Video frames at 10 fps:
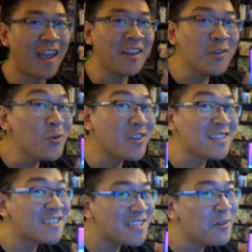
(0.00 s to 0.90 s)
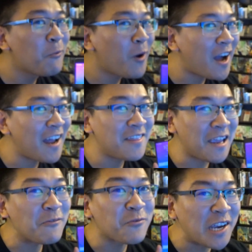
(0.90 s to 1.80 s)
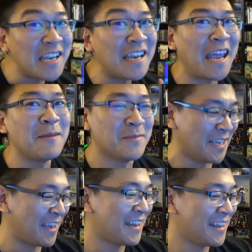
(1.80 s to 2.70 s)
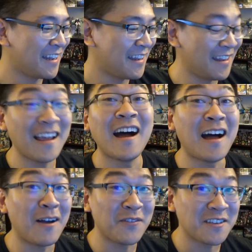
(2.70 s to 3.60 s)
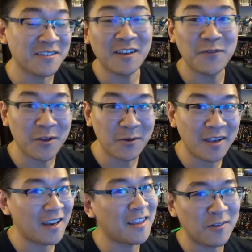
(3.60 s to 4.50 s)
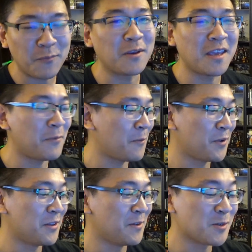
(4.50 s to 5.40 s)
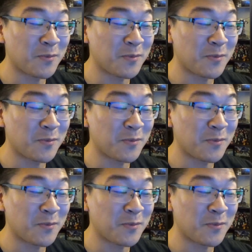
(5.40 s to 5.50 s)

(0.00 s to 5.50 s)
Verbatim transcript: And you can see why they renamed it. Obviously, if you don't get it, then you've been keeping up on the news.